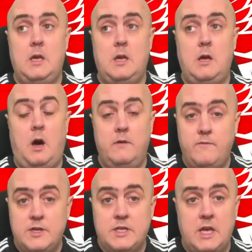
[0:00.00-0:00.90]

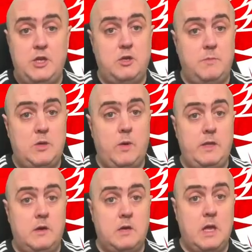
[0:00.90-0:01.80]
conversation between
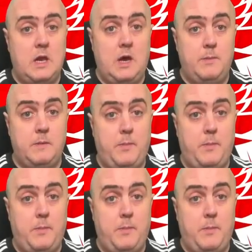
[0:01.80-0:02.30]
Jurgen Klopp and